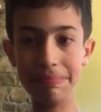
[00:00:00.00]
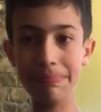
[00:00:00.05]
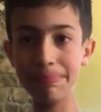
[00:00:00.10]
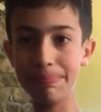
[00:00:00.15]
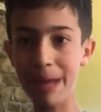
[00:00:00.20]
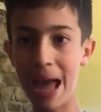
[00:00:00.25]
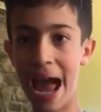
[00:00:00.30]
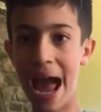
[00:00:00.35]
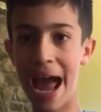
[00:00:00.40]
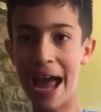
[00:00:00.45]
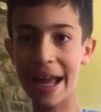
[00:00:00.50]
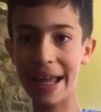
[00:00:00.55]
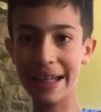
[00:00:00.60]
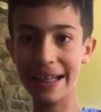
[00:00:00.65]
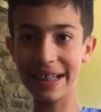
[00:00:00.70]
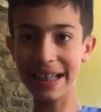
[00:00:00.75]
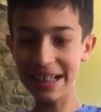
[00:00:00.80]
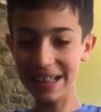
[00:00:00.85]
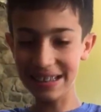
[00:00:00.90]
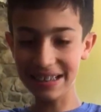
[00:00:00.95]
bag
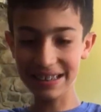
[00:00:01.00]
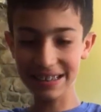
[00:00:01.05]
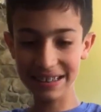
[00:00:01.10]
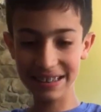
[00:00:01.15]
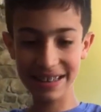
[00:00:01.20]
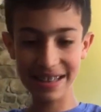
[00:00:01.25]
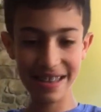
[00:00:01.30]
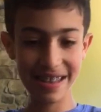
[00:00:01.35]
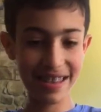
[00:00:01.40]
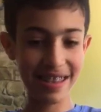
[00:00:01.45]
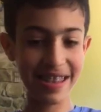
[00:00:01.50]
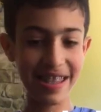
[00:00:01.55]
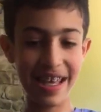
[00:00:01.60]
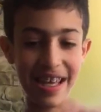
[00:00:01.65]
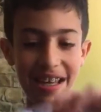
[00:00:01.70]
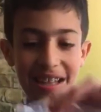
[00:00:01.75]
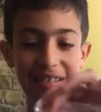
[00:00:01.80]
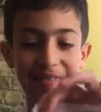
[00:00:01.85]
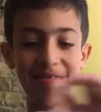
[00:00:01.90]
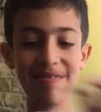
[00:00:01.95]

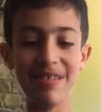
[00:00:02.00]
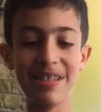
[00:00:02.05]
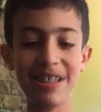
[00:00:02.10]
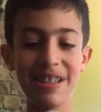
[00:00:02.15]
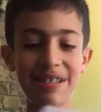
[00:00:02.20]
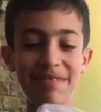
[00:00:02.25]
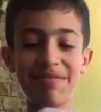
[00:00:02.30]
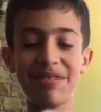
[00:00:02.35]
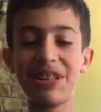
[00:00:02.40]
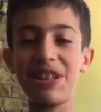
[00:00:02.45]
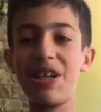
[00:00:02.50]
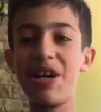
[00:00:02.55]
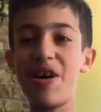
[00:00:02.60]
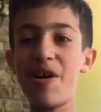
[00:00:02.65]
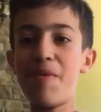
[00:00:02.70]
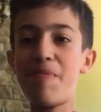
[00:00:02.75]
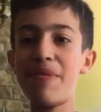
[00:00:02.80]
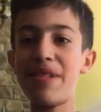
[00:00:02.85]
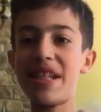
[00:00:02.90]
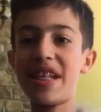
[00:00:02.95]
thing. I'm gonna
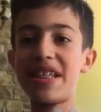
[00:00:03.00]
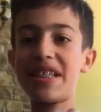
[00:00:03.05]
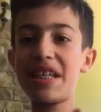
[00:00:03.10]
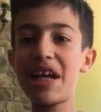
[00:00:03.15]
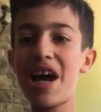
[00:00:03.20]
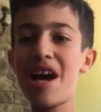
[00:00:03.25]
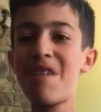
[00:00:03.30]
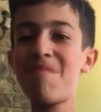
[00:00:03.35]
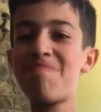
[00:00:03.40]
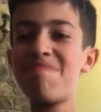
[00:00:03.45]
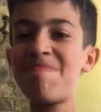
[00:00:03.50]
open this up.